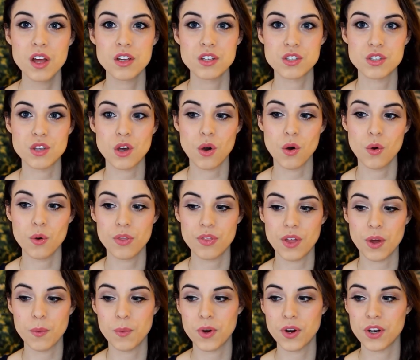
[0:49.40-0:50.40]
So
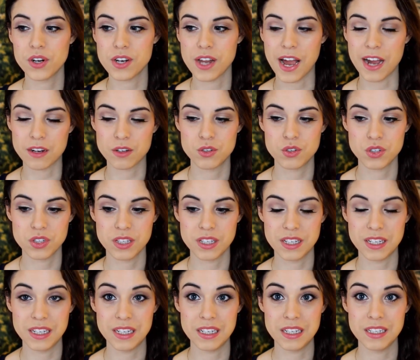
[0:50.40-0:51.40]
they weren't
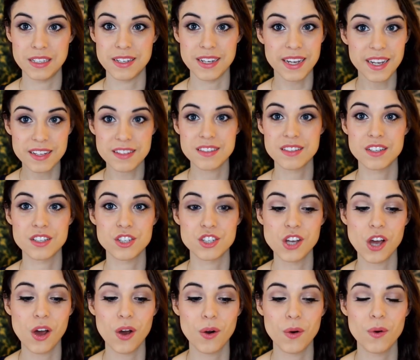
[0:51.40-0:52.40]
actually tickets to the
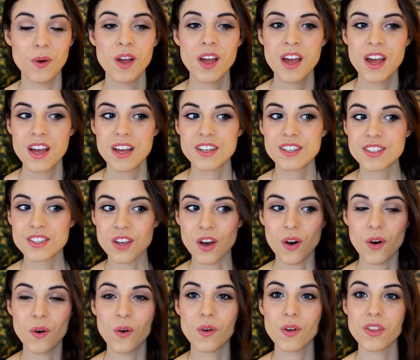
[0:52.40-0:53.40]
show.
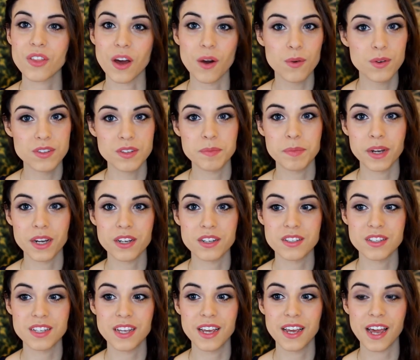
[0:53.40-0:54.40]
So that was
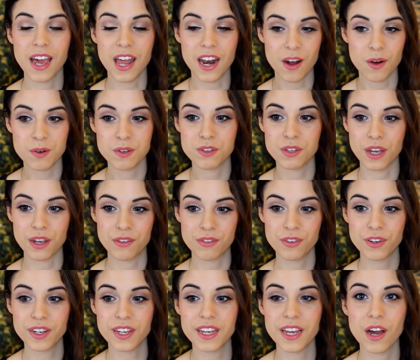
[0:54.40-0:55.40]
embarrassing and I was like
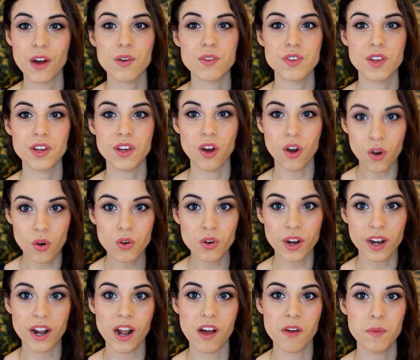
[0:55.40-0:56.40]
freaking out. I was like, oh
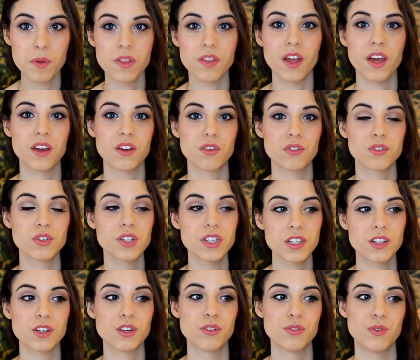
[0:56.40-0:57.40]
great, I've been like
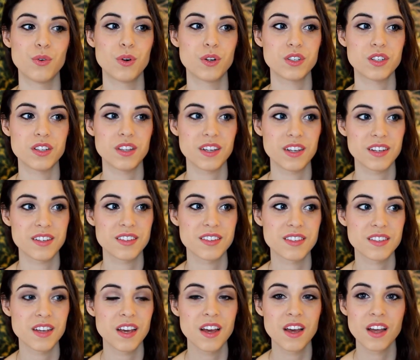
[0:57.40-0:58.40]
really looking forward to
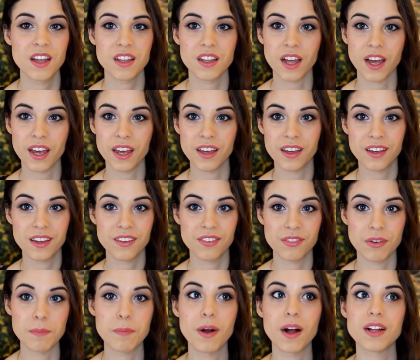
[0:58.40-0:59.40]
this like
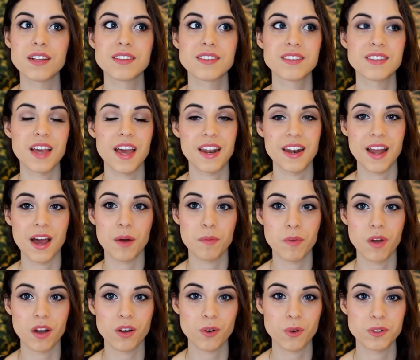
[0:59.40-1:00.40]
for months and now I'm
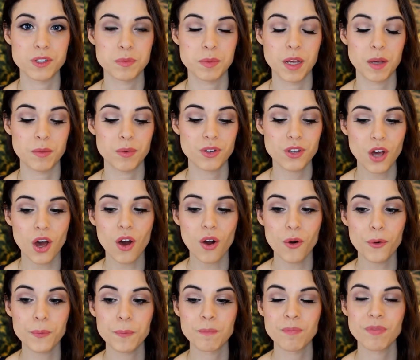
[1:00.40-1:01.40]
not going to be able to
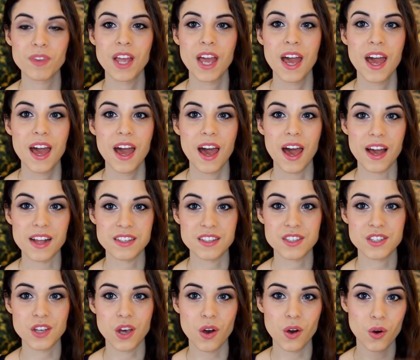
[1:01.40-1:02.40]
go. And
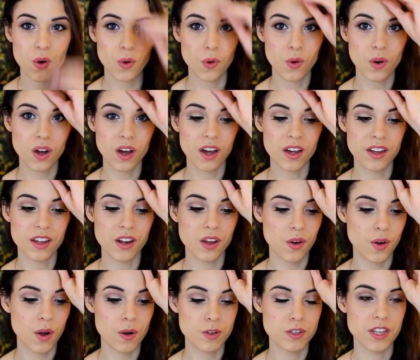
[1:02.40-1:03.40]
so, you know,
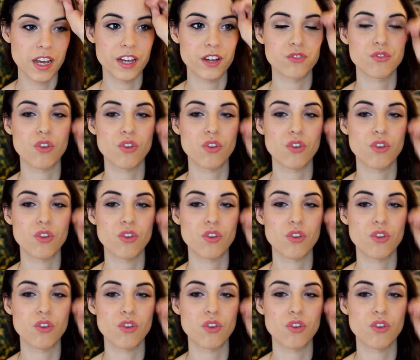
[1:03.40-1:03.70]
I was like